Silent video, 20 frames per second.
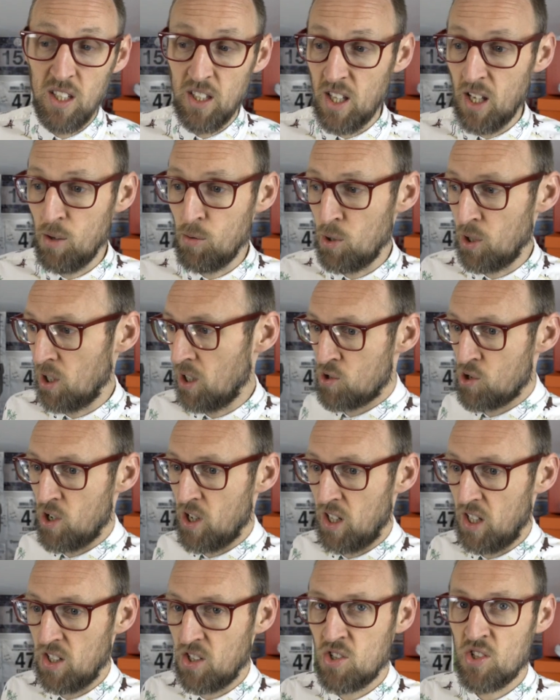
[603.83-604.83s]
They were
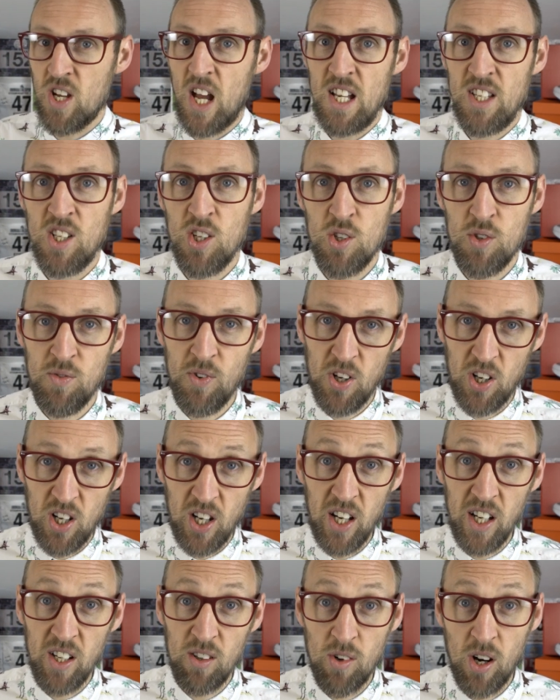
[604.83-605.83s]
trying to
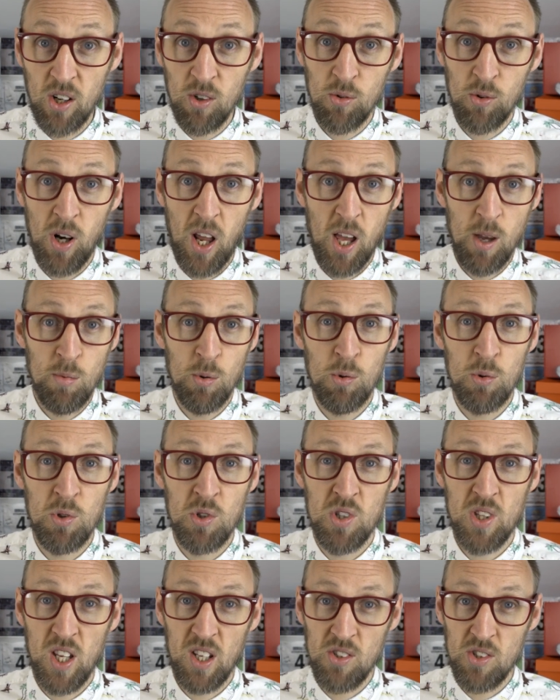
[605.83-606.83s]
satisfy record
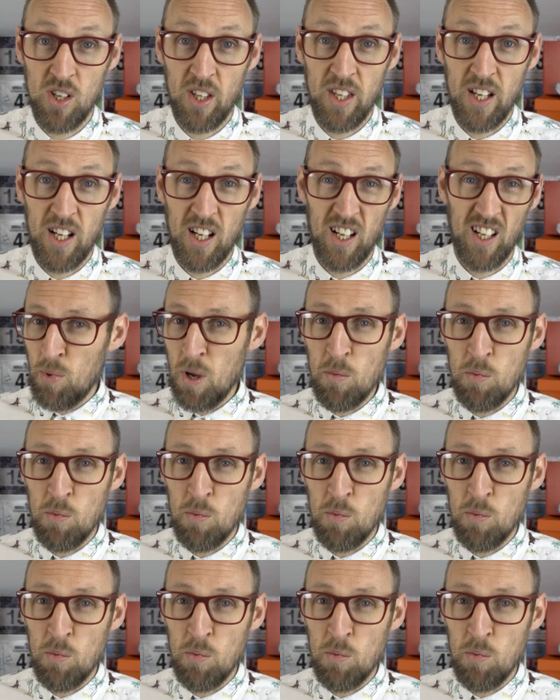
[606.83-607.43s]
labels, things like that.